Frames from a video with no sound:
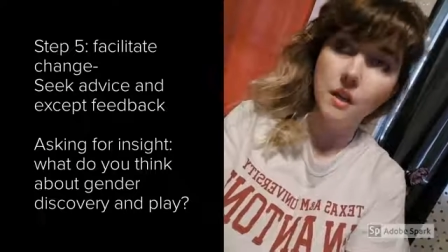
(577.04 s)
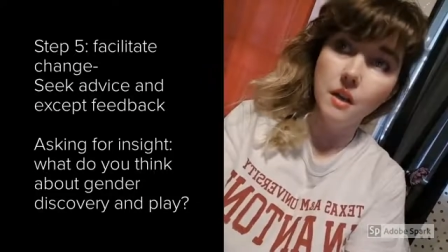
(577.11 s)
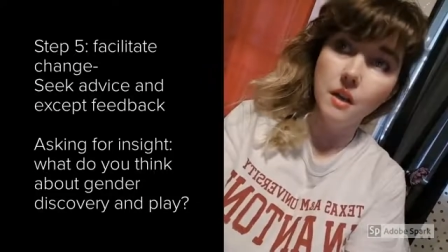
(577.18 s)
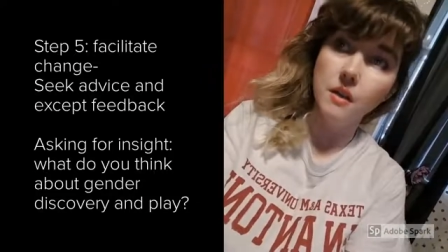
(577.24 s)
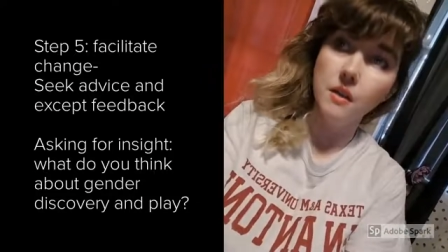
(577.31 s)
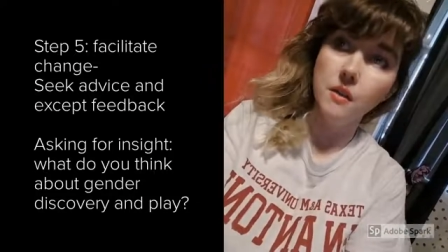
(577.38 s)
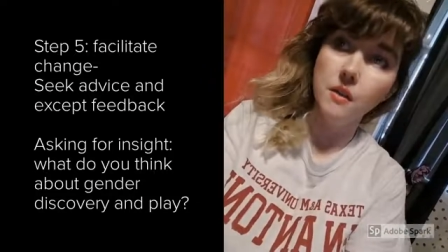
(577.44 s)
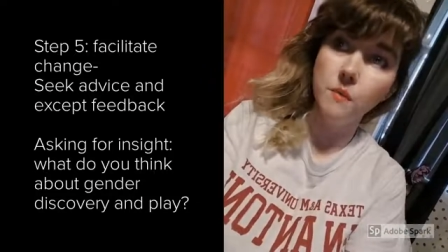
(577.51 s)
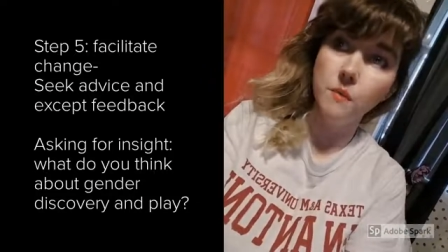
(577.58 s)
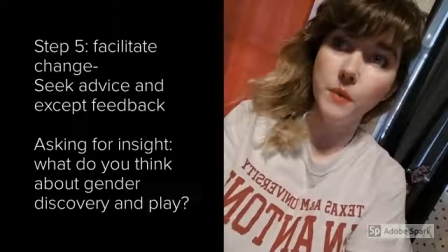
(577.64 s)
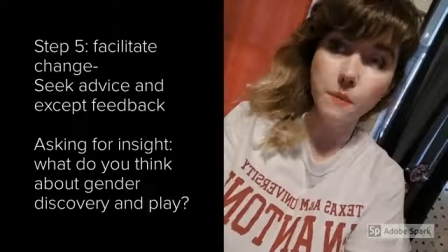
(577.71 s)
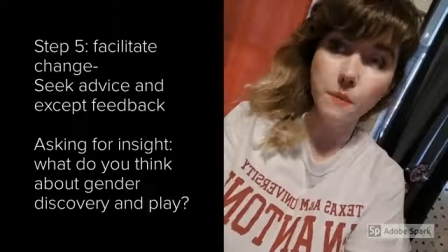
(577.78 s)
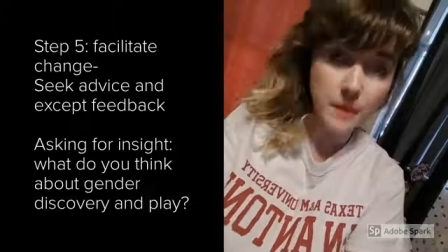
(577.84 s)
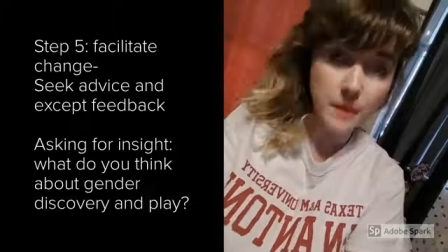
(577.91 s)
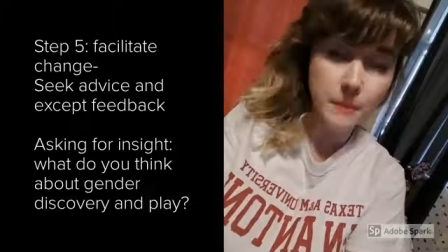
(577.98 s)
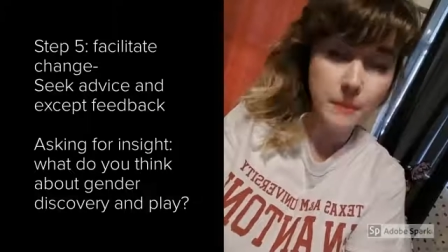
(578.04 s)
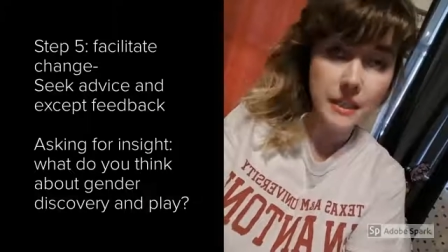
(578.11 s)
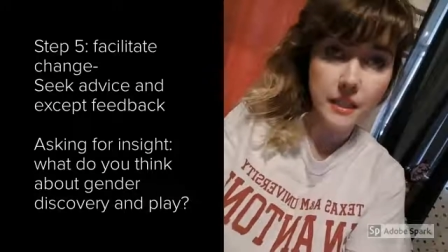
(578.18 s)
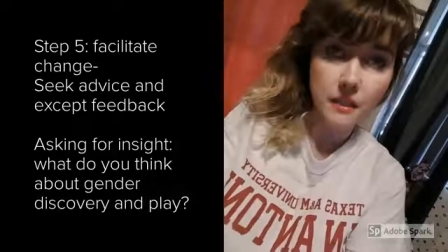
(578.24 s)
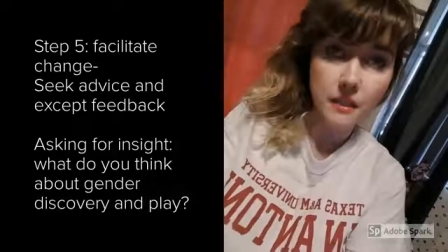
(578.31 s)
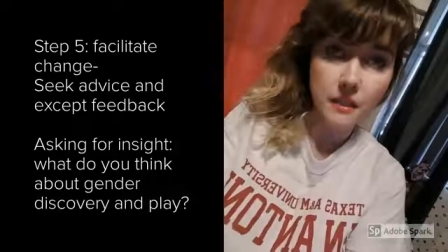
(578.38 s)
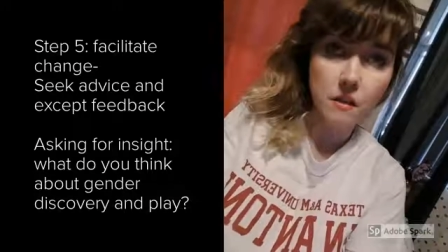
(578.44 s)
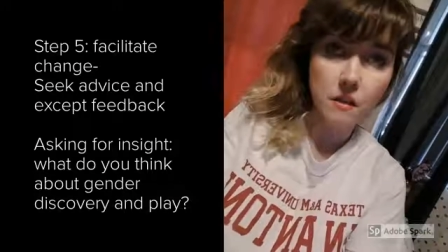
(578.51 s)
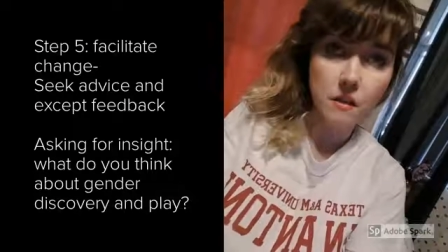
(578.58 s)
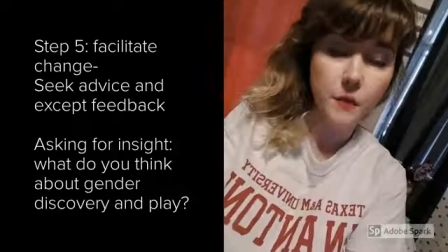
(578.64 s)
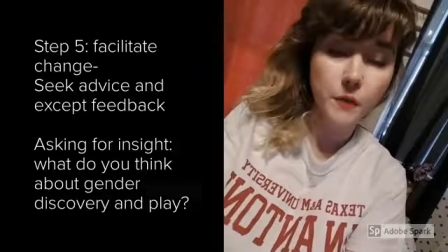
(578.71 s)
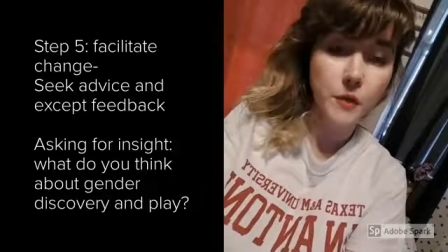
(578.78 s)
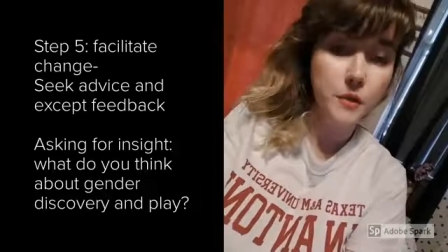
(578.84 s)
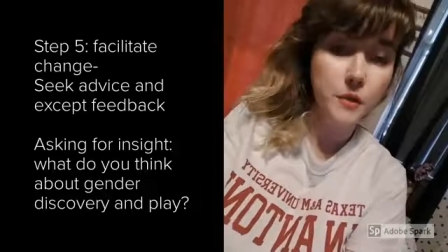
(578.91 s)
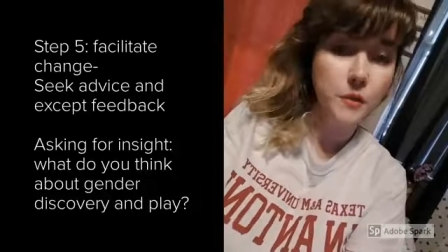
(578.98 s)
um, that may be cause for
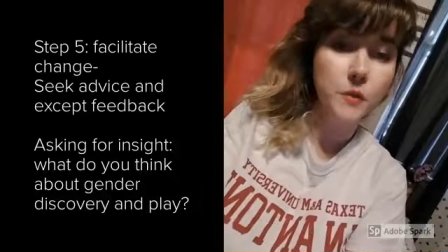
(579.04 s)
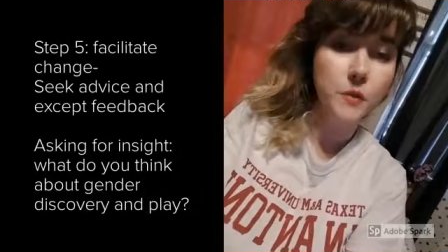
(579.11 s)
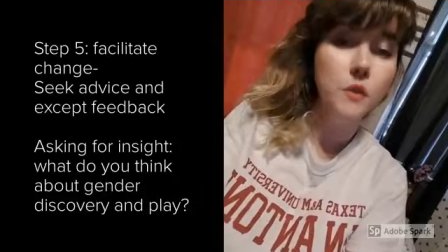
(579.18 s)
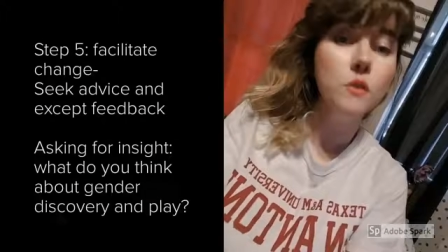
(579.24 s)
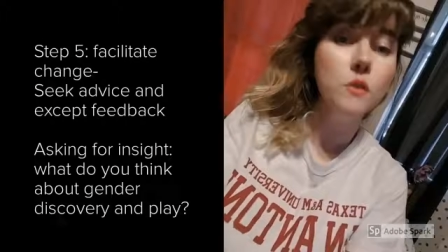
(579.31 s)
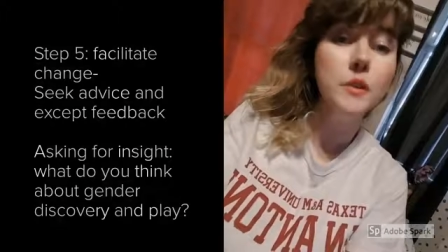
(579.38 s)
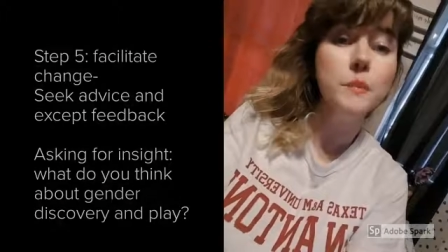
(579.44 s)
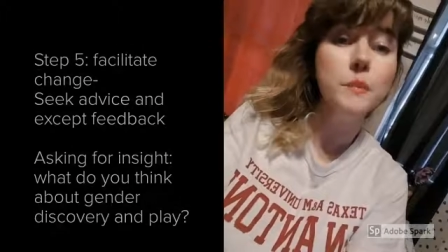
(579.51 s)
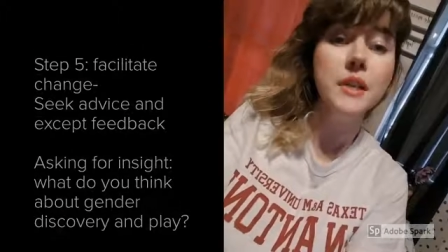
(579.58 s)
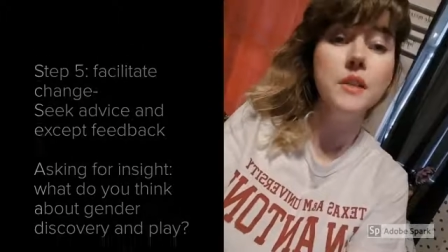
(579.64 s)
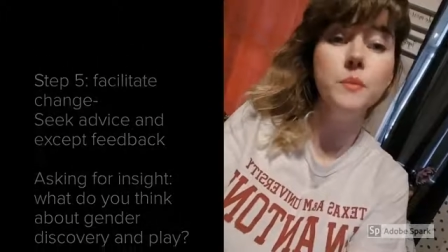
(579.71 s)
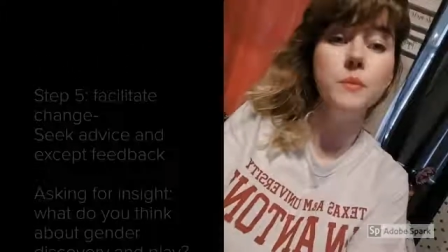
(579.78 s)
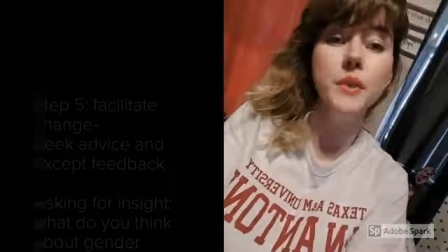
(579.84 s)
concern only because we